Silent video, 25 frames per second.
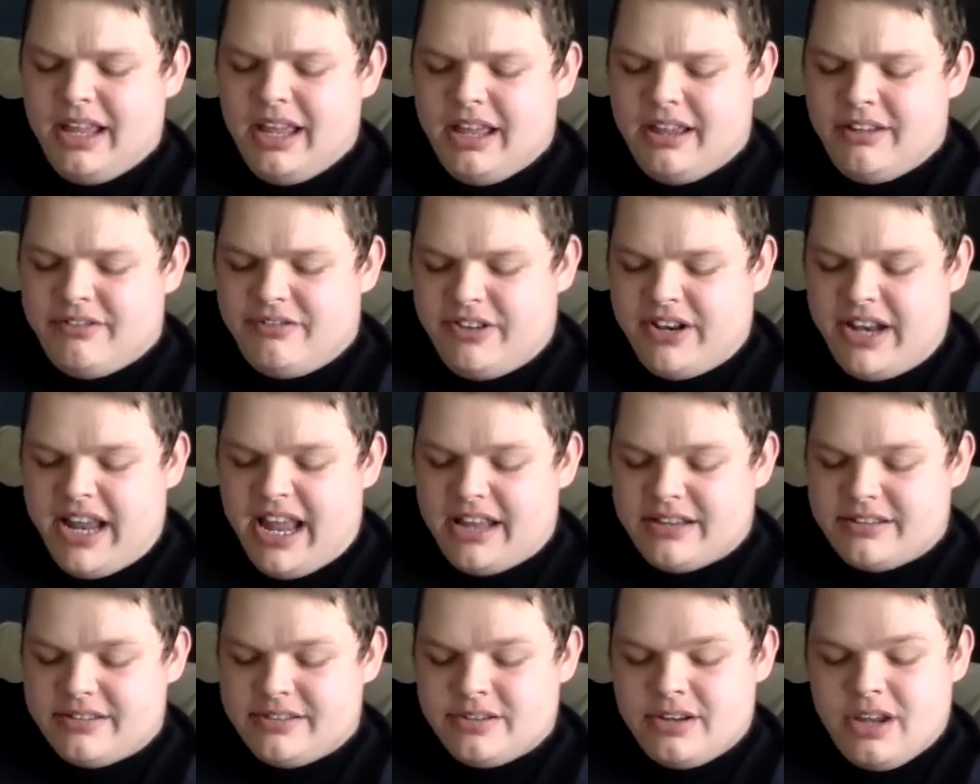Finn
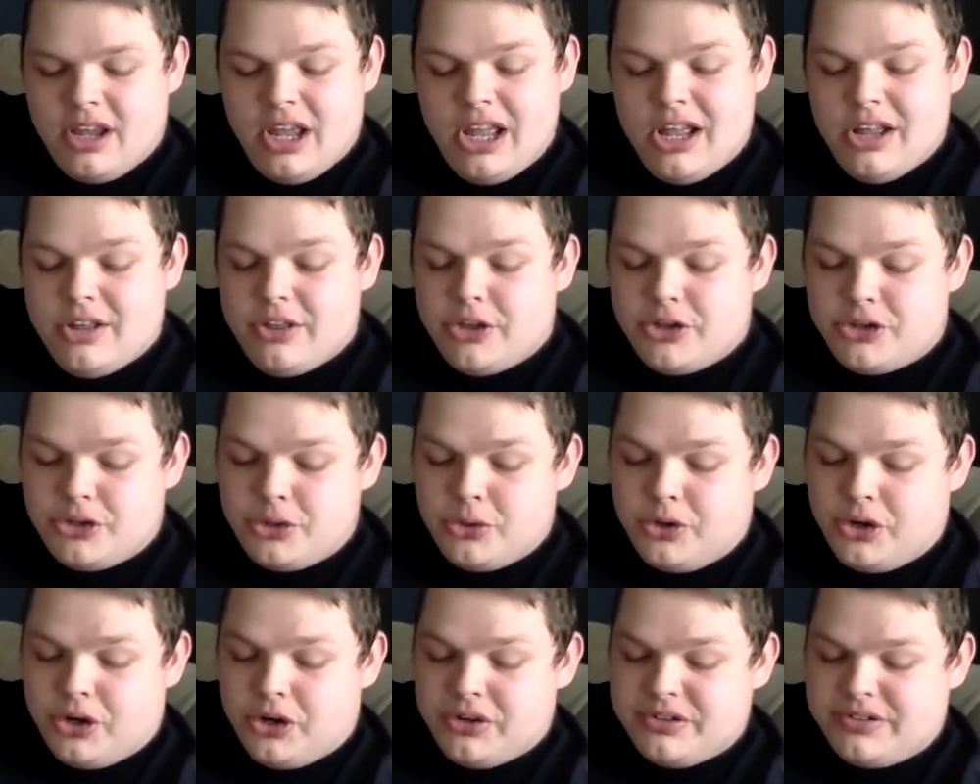asked. The two
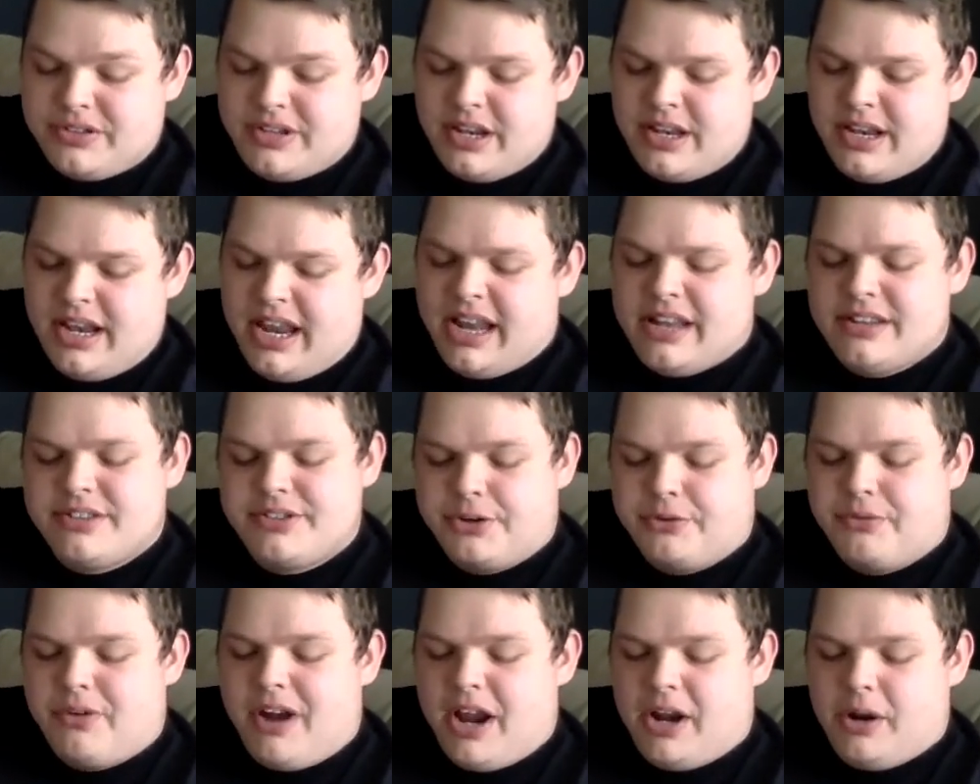girls didn't answer
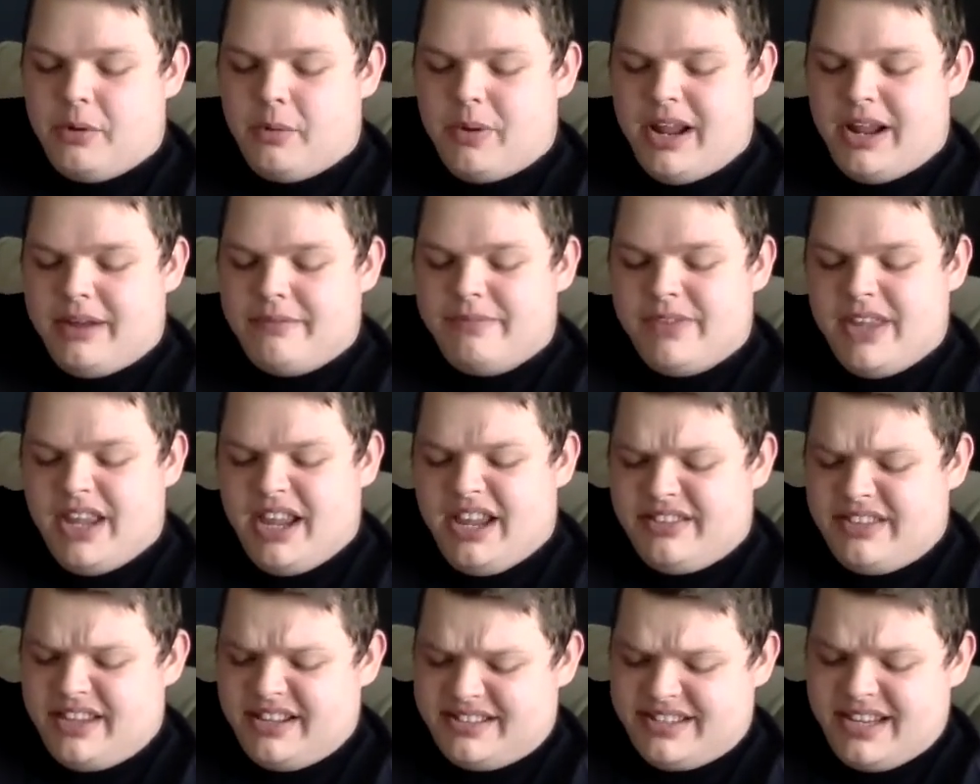right away.
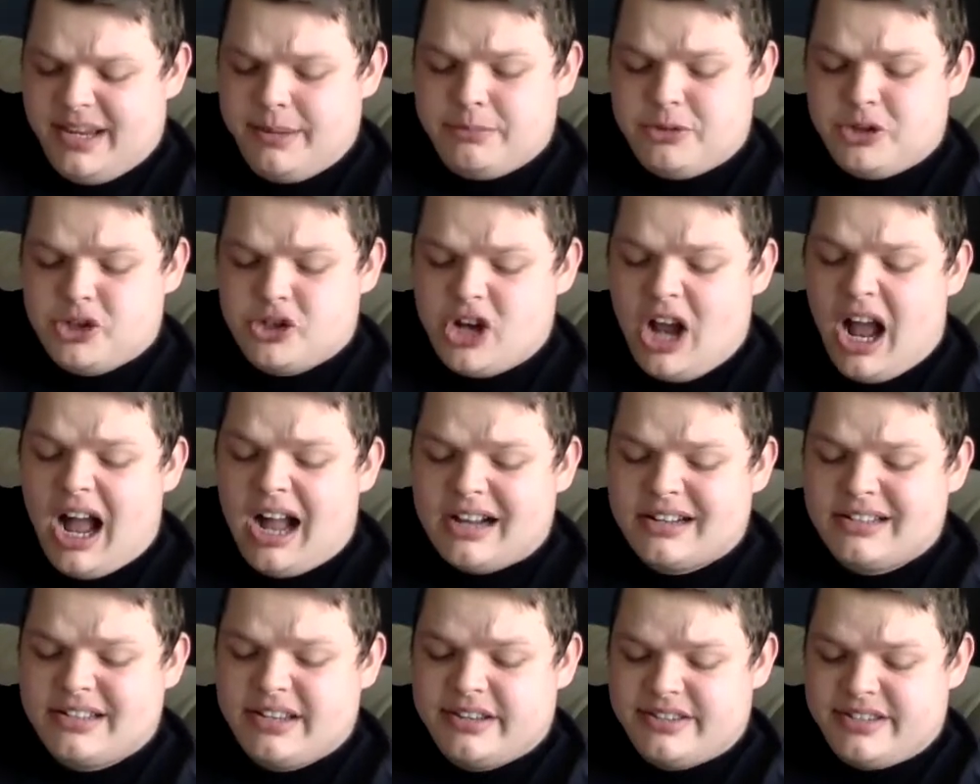They seemed shocked
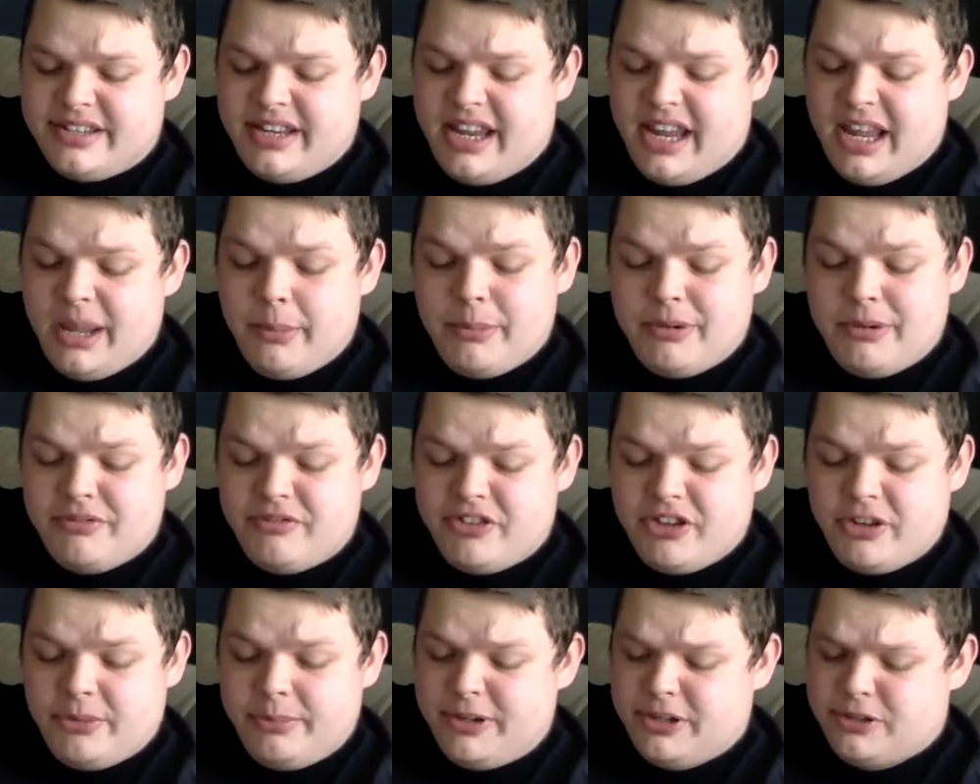to see him and
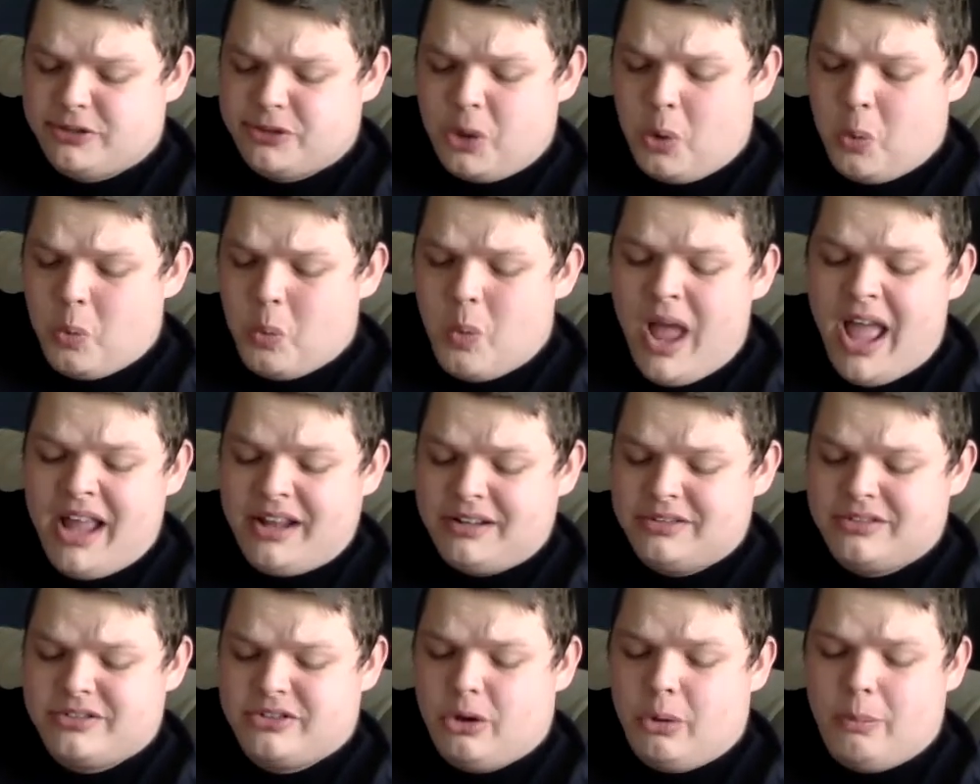Philby so wet and
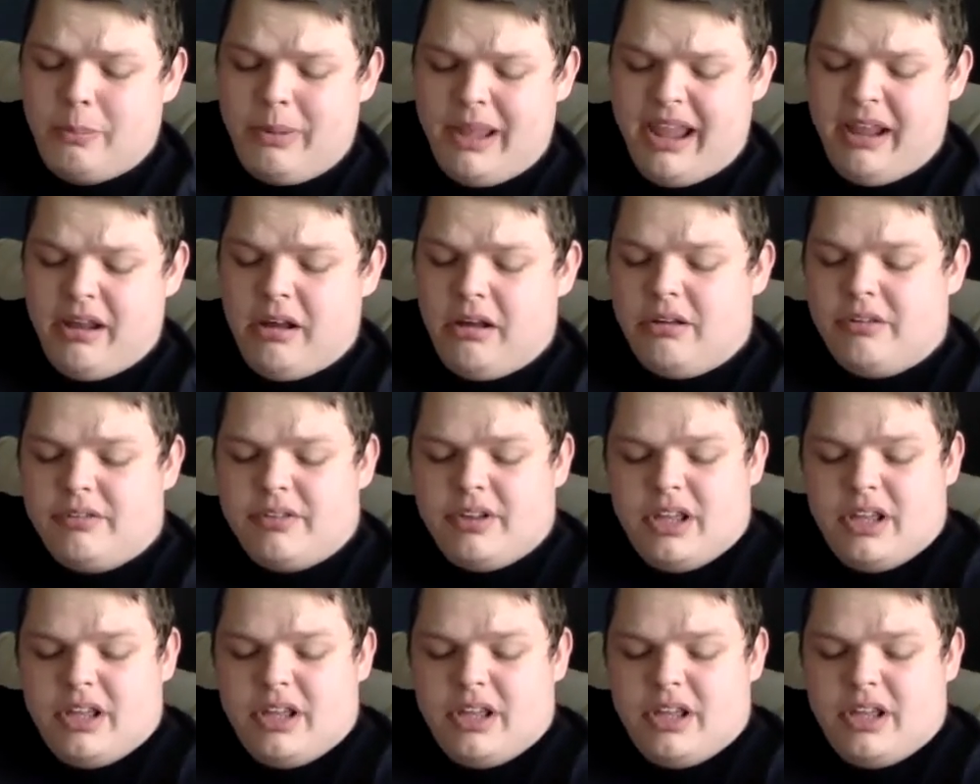so pale.